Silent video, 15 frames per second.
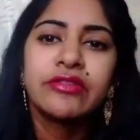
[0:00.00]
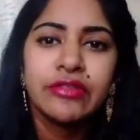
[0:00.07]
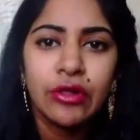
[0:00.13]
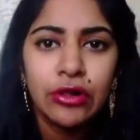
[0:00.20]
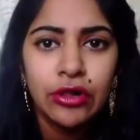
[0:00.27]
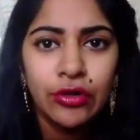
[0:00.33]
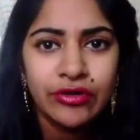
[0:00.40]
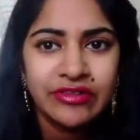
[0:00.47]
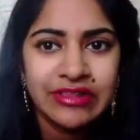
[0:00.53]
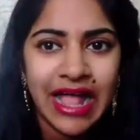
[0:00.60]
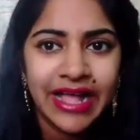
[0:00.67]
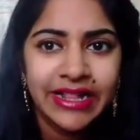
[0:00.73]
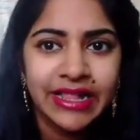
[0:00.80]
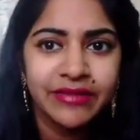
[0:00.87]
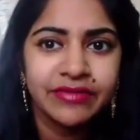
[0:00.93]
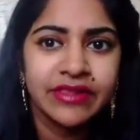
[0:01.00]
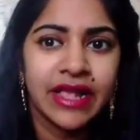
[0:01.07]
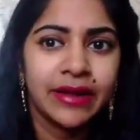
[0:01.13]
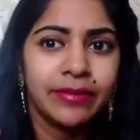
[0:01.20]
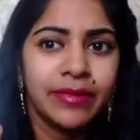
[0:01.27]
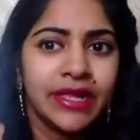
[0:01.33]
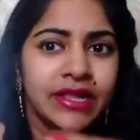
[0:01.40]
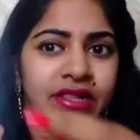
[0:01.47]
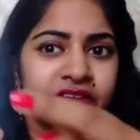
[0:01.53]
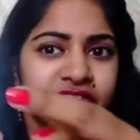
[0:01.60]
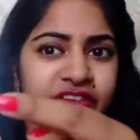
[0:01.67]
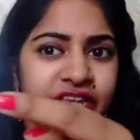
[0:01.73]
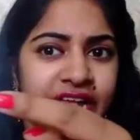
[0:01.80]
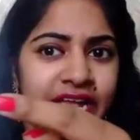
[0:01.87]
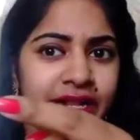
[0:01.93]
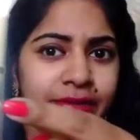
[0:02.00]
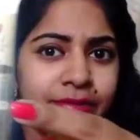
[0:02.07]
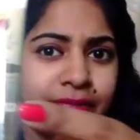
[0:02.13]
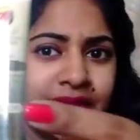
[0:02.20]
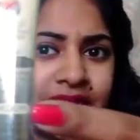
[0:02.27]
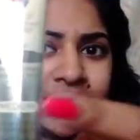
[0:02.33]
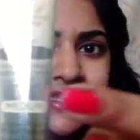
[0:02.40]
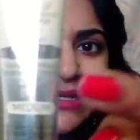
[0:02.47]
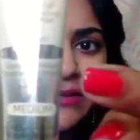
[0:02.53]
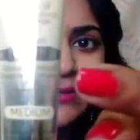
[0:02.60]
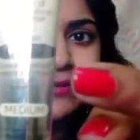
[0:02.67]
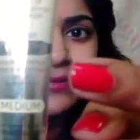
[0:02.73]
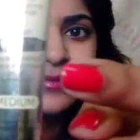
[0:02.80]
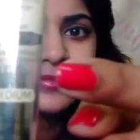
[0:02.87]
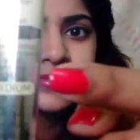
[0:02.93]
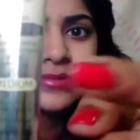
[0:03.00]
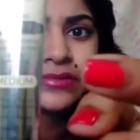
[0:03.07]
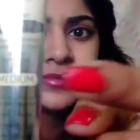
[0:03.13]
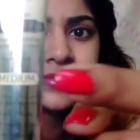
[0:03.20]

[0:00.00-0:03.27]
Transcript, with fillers: So looks like they've sent me the shade medium